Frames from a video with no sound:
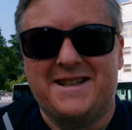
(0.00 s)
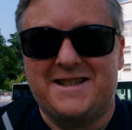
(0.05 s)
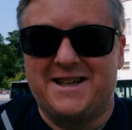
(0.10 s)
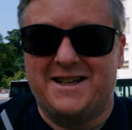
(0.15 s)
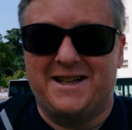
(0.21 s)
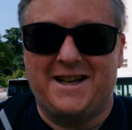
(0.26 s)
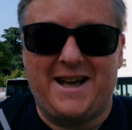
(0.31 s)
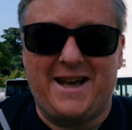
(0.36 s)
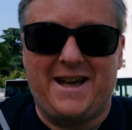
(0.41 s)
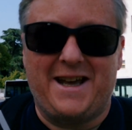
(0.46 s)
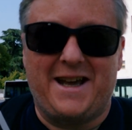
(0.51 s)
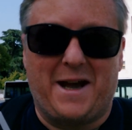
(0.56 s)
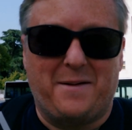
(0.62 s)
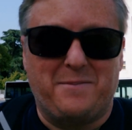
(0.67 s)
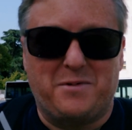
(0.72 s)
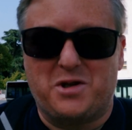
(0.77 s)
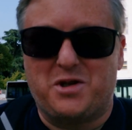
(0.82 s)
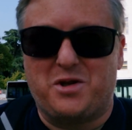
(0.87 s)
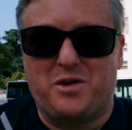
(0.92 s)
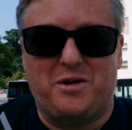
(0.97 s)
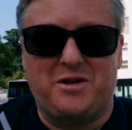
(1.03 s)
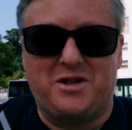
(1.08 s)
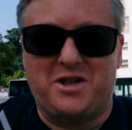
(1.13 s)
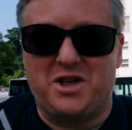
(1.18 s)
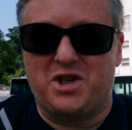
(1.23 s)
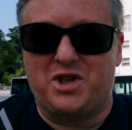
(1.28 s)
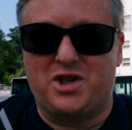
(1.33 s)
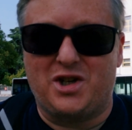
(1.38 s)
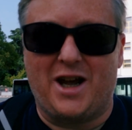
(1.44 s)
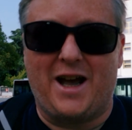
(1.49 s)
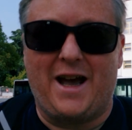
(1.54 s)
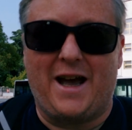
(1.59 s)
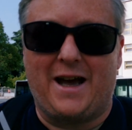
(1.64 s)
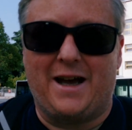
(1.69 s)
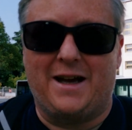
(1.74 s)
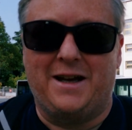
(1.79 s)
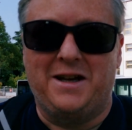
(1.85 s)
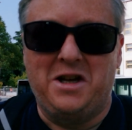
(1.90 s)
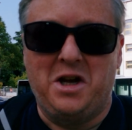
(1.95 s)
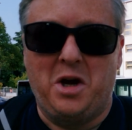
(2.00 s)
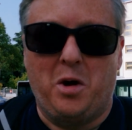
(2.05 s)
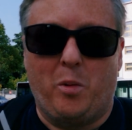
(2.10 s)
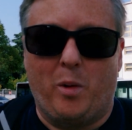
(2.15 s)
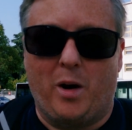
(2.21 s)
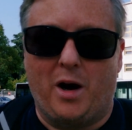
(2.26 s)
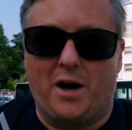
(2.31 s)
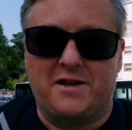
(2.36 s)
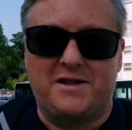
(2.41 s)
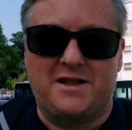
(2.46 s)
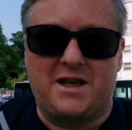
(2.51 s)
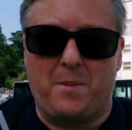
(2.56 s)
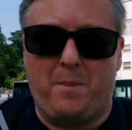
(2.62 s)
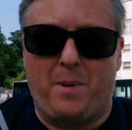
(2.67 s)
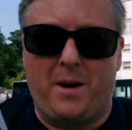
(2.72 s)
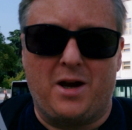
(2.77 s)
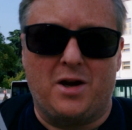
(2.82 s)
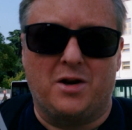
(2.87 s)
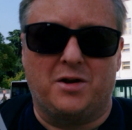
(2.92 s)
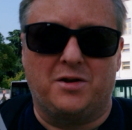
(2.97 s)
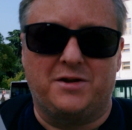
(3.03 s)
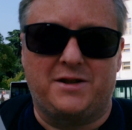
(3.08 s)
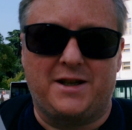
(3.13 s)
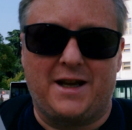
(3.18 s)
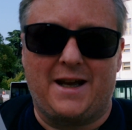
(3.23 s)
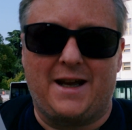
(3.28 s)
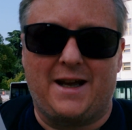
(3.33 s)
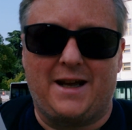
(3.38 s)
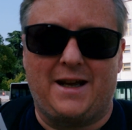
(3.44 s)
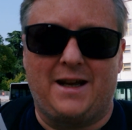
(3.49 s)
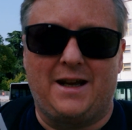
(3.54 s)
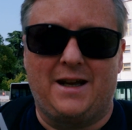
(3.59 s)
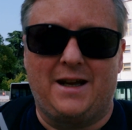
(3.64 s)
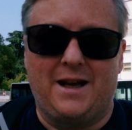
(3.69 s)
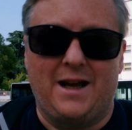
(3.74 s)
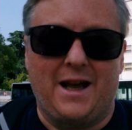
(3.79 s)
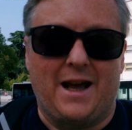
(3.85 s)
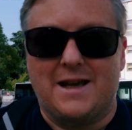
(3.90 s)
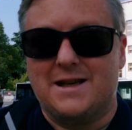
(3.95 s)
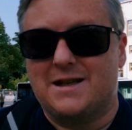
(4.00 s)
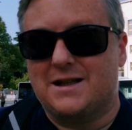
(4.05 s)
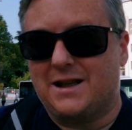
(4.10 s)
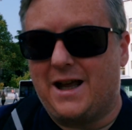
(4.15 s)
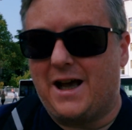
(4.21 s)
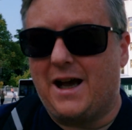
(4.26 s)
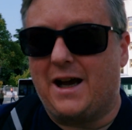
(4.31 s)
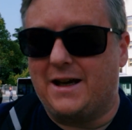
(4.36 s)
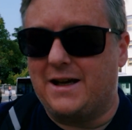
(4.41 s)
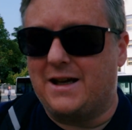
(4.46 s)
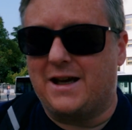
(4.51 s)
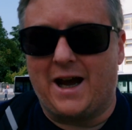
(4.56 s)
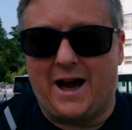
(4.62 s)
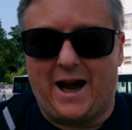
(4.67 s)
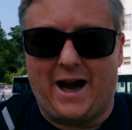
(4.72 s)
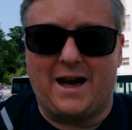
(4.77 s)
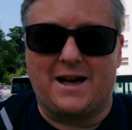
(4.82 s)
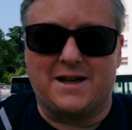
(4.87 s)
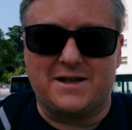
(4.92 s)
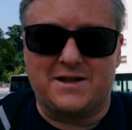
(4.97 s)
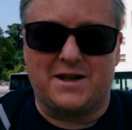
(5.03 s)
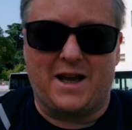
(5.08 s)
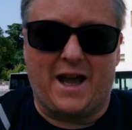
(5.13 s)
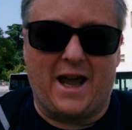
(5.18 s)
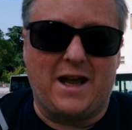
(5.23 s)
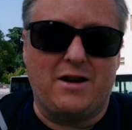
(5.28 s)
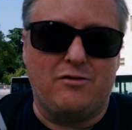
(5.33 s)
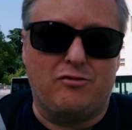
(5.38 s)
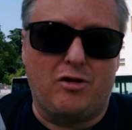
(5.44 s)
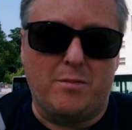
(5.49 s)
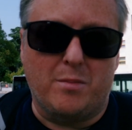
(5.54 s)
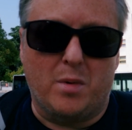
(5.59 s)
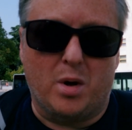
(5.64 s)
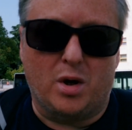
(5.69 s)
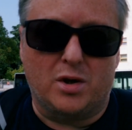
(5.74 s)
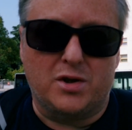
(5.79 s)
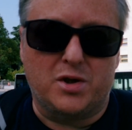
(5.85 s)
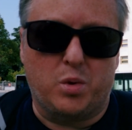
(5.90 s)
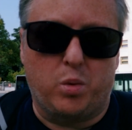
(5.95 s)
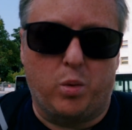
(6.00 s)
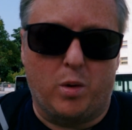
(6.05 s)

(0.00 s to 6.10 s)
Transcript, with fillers: Today I'm just going to share what a typical day is like as a remote